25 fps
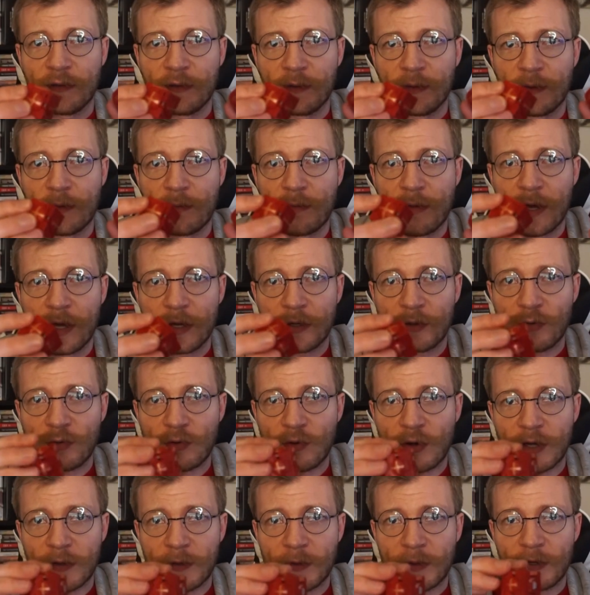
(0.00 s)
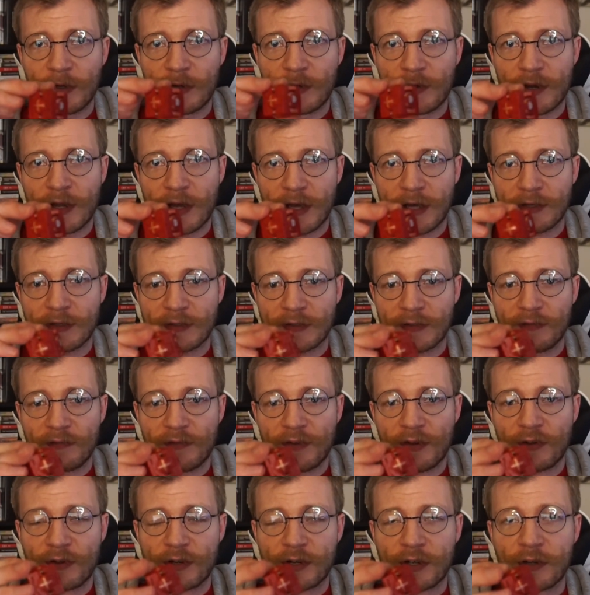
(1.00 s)
The Bakugan that are not
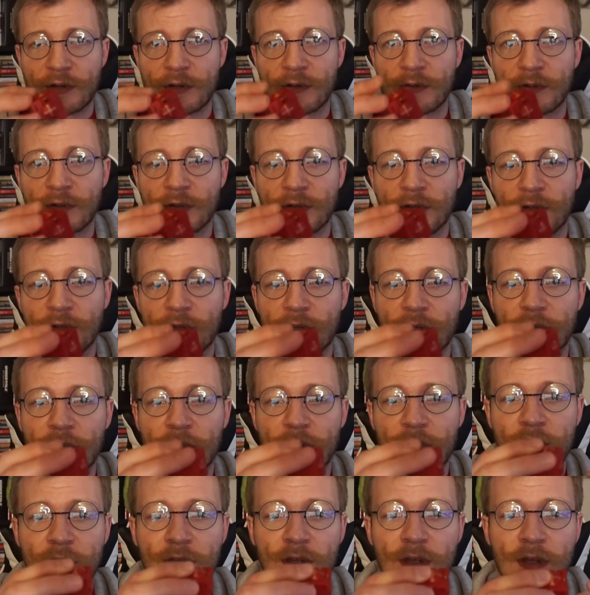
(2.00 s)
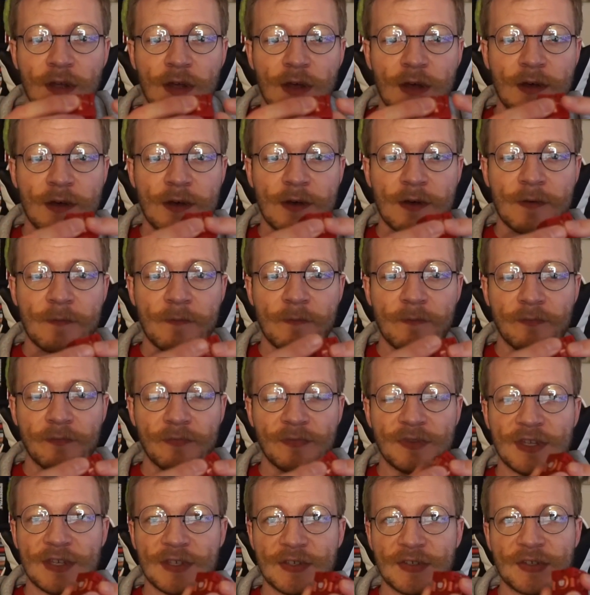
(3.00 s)
spherical,
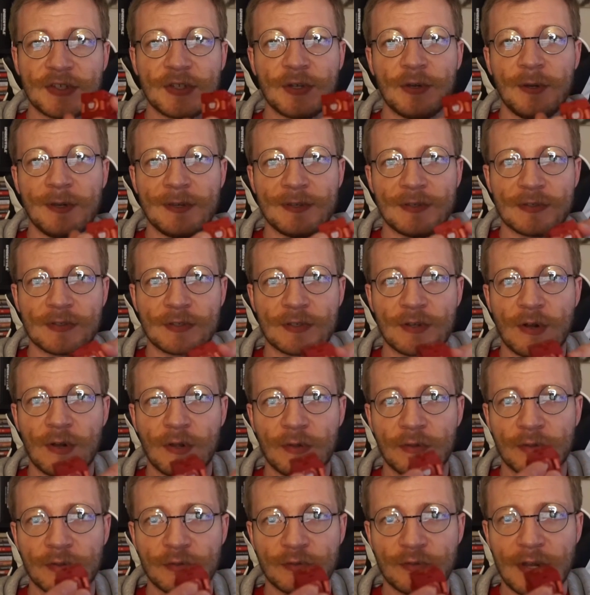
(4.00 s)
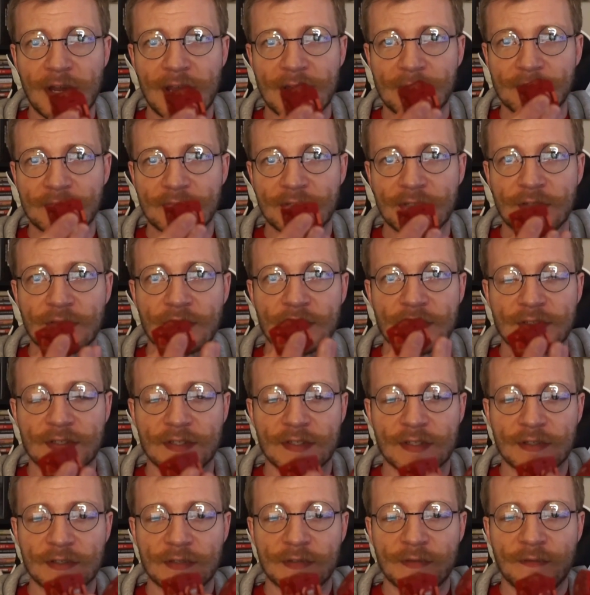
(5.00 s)
this series is called the Trap series,
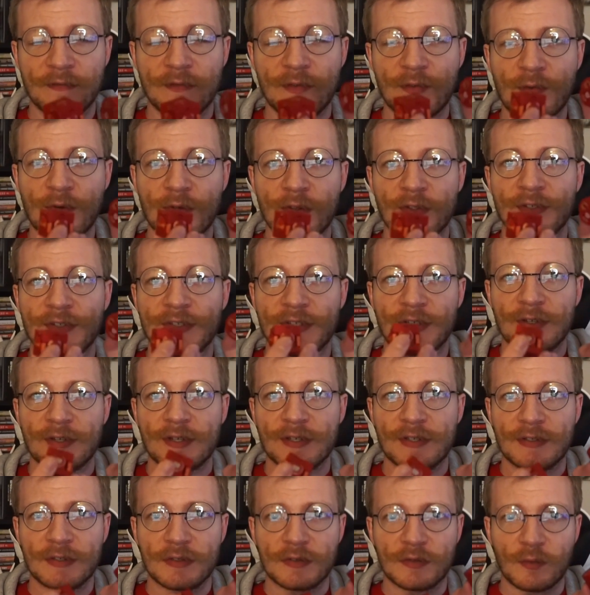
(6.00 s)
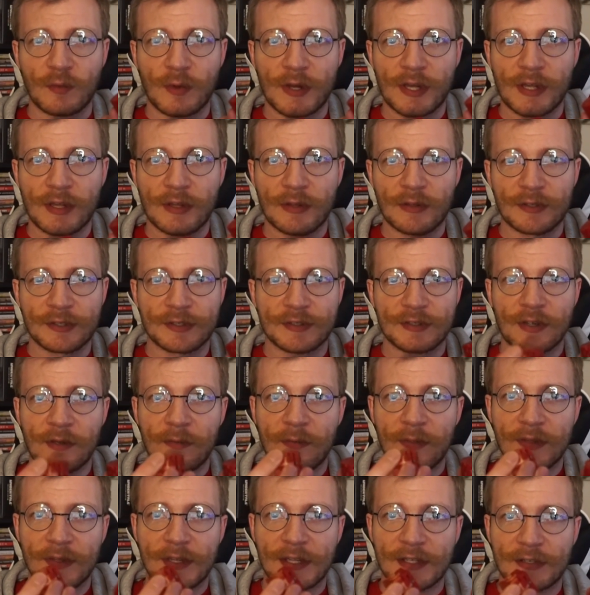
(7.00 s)
and there's a few other series as well. There's some
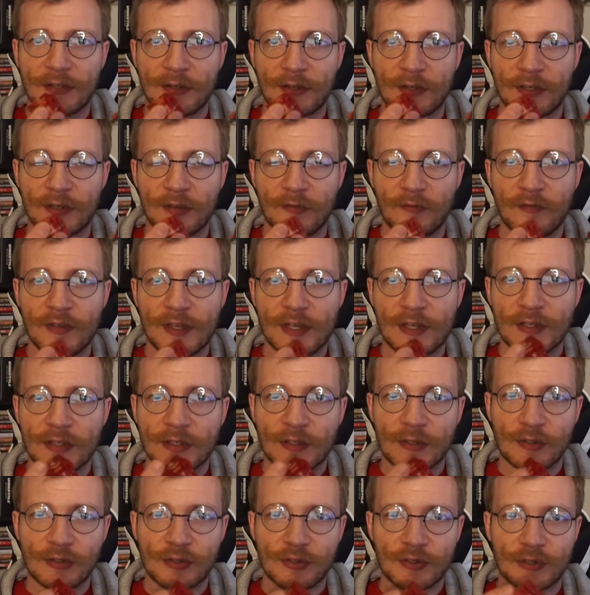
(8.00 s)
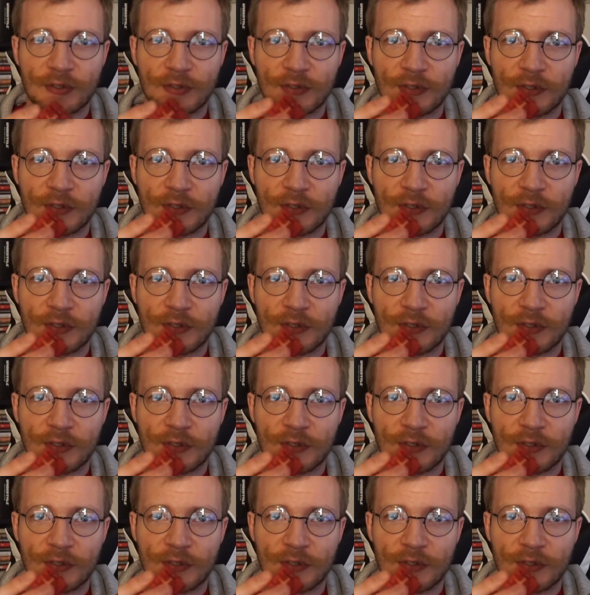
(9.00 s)
that they turn into vehicles, there's